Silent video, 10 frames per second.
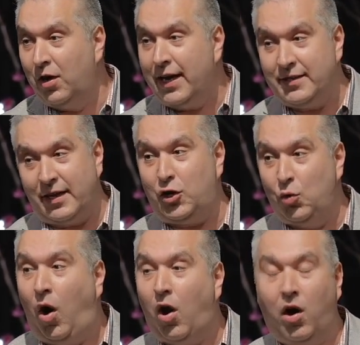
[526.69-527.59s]
He's like,
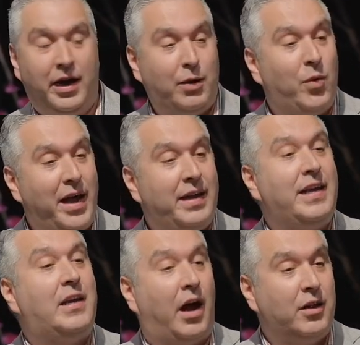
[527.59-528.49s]
you are. And he went and he
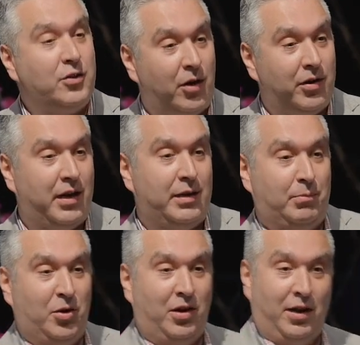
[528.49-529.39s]
got a donut and he
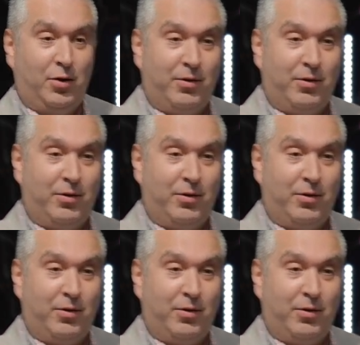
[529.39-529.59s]
put it on a little